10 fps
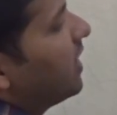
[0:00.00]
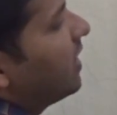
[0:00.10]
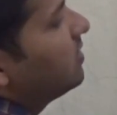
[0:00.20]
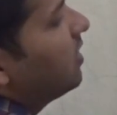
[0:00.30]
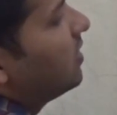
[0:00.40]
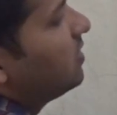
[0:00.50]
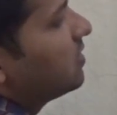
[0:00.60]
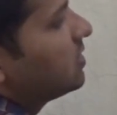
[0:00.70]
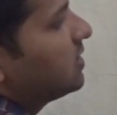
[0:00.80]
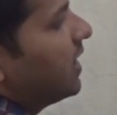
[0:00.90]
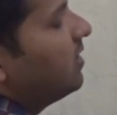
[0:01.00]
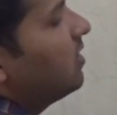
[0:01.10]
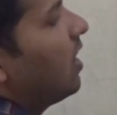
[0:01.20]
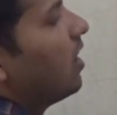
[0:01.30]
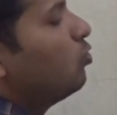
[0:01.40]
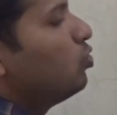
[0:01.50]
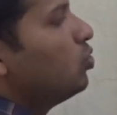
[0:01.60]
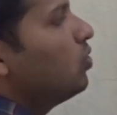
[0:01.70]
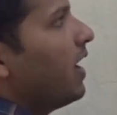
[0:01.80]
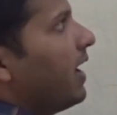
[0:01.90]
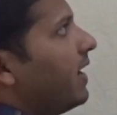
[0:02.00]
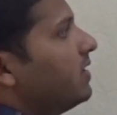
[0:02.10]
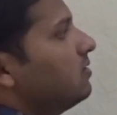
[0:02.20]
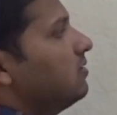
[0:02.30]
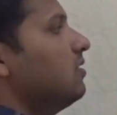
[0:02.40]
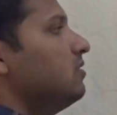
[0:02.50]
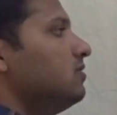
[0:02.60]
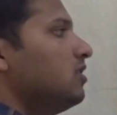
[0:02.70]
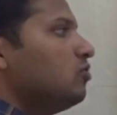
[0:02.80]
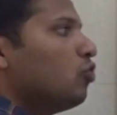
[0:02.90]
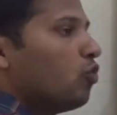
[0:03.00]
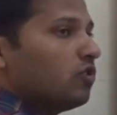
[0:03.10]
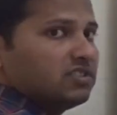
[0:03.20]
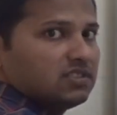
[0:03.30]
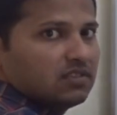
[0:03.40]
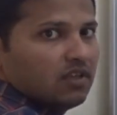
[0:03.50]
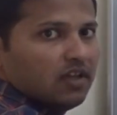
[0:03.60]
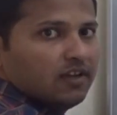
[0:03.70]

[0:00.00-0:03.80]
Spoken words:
can understand how to add the nodes